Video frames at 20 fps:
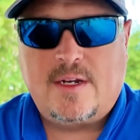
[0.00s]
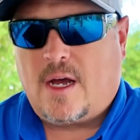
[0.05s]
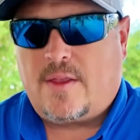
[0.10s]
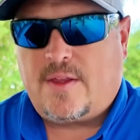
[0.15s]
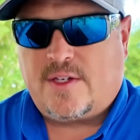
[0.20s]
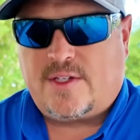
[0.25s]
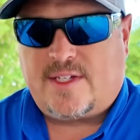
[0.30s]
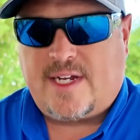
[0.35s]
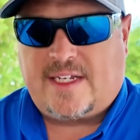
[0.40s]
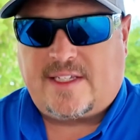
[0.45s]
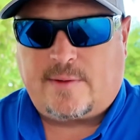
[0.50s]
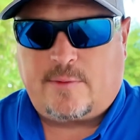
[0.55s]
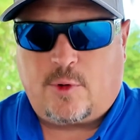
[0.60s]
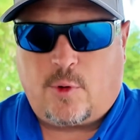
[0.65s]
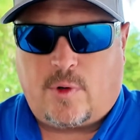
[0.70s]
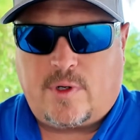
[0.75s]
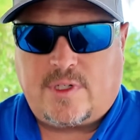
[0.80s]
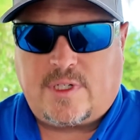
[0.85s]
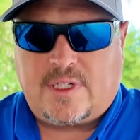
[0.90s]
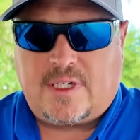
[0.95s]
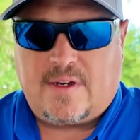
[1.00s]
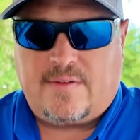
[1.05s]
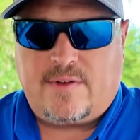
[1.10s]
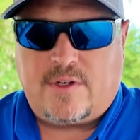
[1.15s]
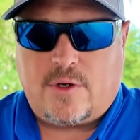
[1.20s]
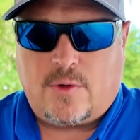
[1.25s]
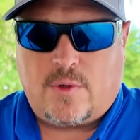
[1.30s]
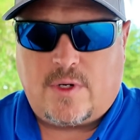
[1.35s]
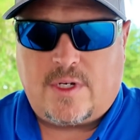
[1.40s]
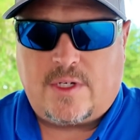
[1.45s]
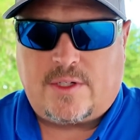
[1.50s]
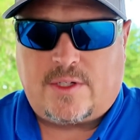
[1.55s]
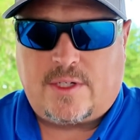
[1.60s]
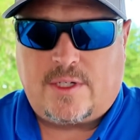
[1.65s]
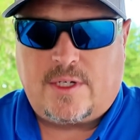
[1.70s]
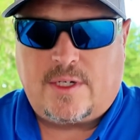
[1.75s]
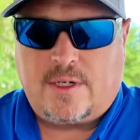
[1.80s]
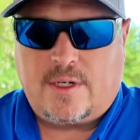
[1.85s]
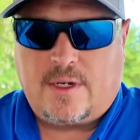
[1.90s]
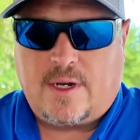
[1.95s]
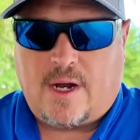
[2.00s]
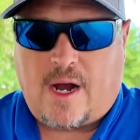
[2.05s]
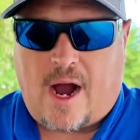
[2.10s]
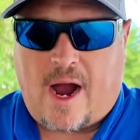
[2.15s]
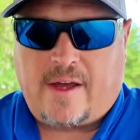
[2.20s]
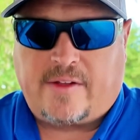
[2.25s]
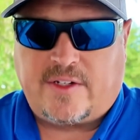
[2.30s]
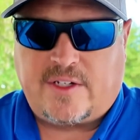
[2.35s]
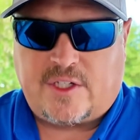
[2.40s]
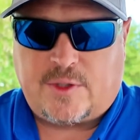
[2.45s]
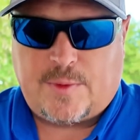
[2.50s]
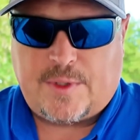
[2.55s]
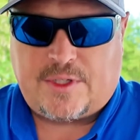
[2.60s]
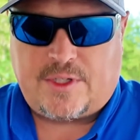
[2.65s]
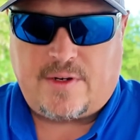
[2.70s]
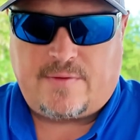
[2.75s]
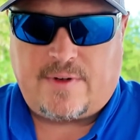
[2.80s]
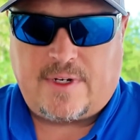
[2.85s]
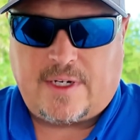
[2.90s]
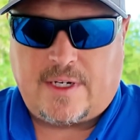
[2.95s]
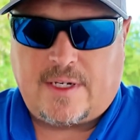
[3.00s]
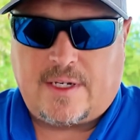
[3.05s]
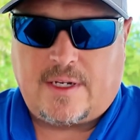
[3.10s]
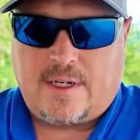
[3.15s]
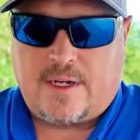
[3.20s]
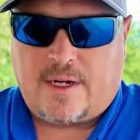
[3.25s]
The stats I'm going to give you is island specific,